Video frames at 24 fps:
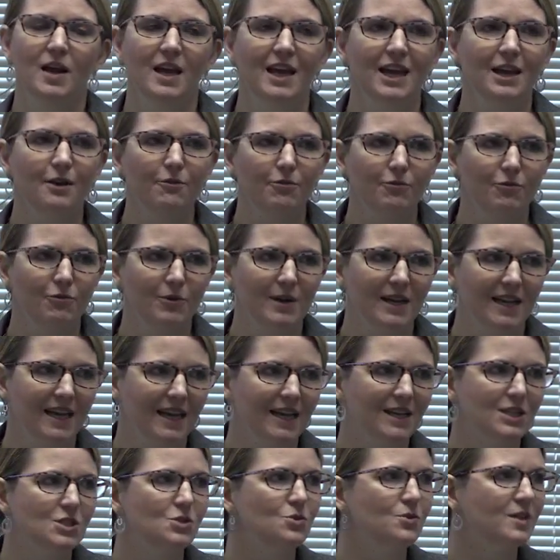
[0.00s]
If we
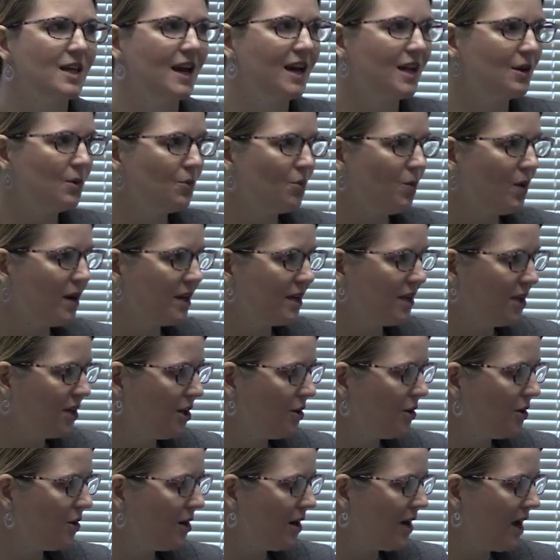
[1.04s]
can't do that in one
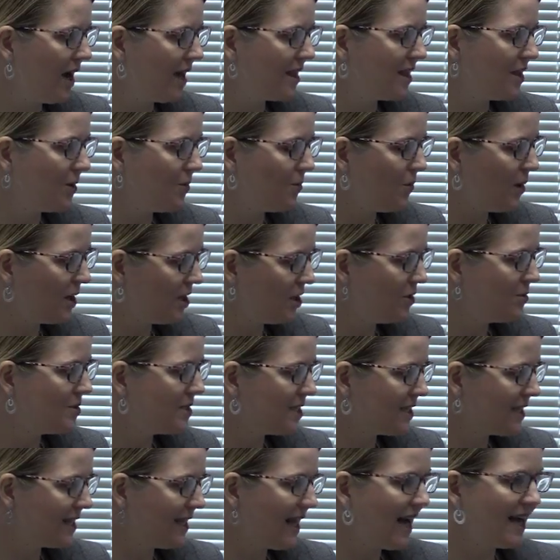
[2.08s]
year, I think what you
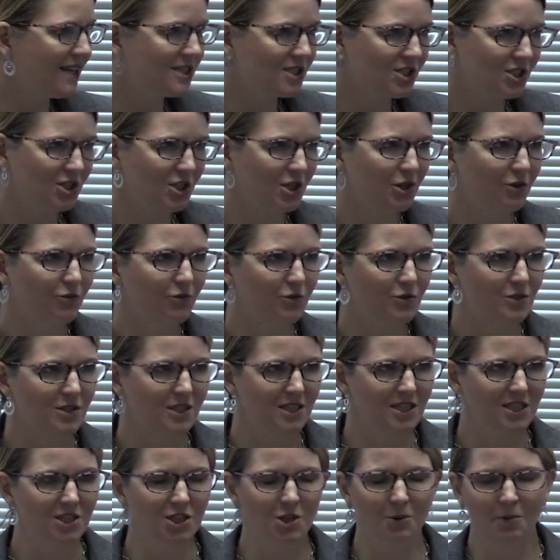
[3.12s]
did last year for
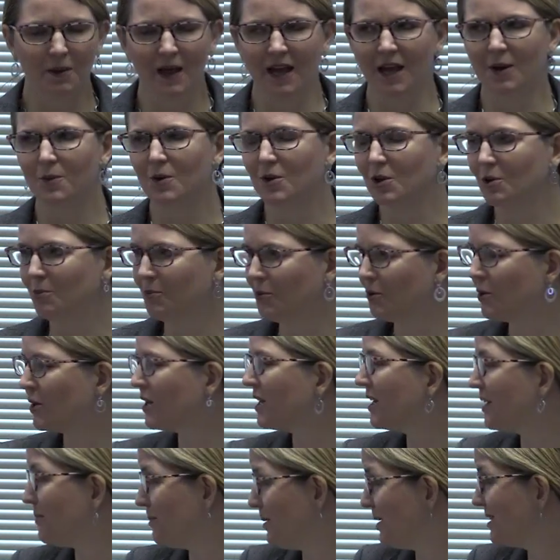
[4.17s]
teacher pay, where you put
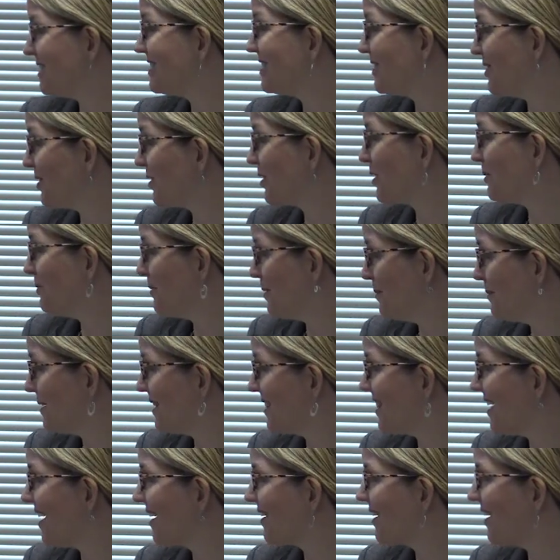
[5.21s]
in a multi-year
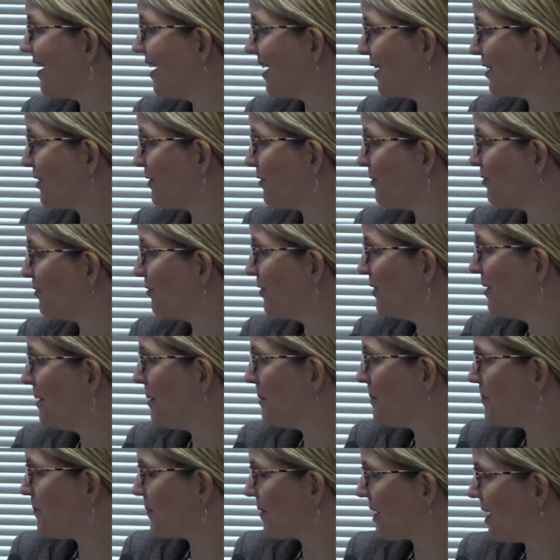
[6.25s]
commitment, that kind of
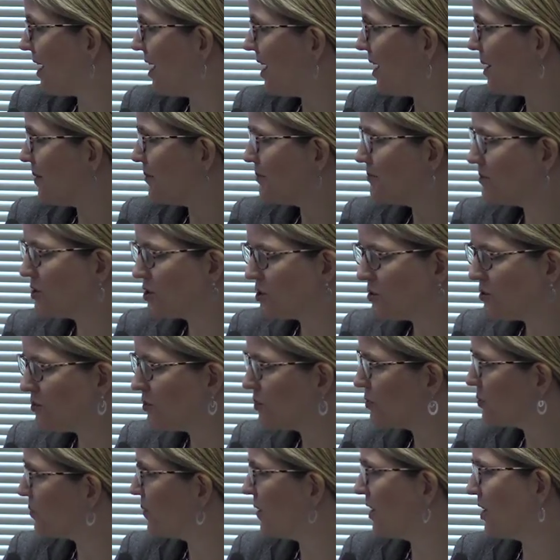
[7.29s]
uh, two,
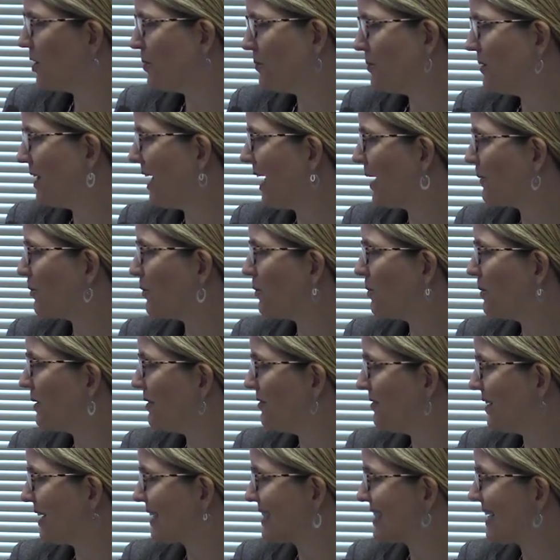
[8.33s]
three-year plan would be
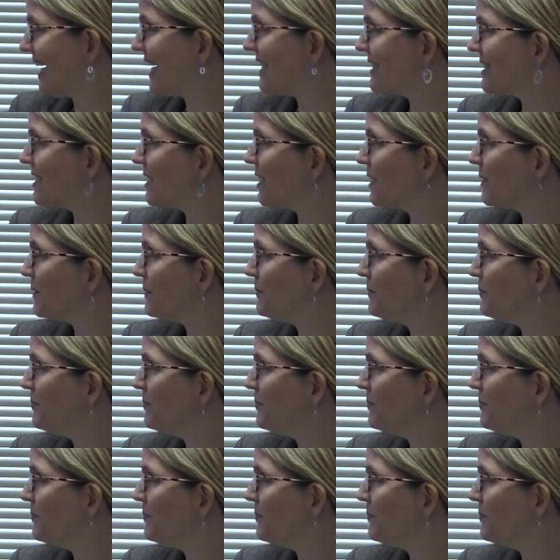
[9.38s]
fantastic.